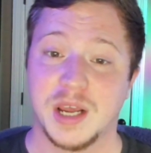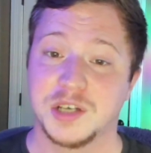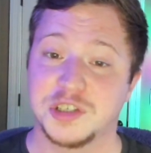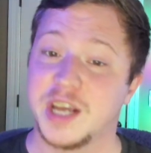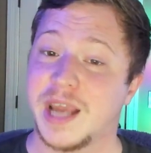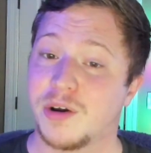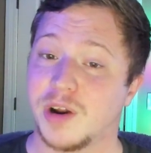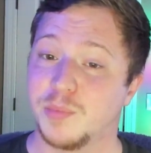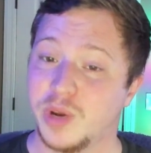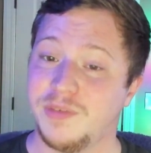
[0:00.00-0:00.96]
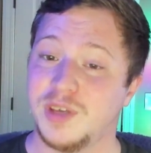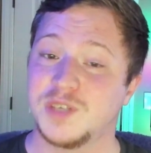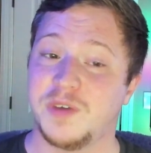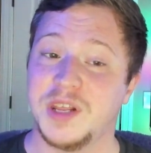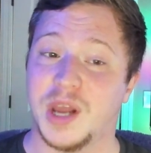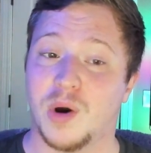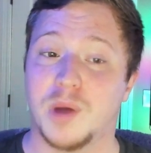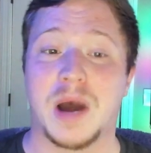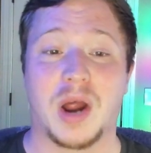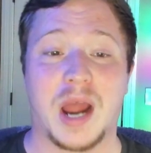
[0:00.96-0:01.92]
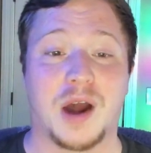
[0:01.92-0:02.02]
check out our previous video
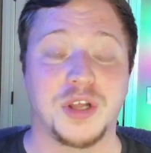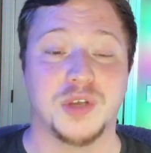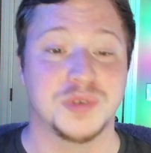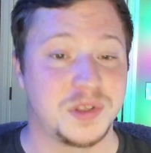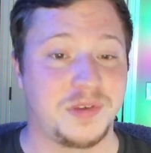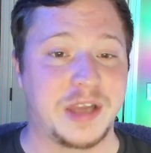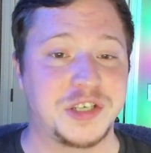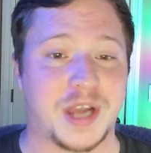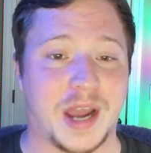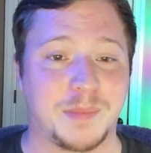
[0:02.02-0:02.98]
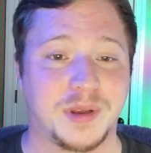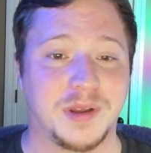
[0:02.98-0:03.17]
about how to use the Fetch app.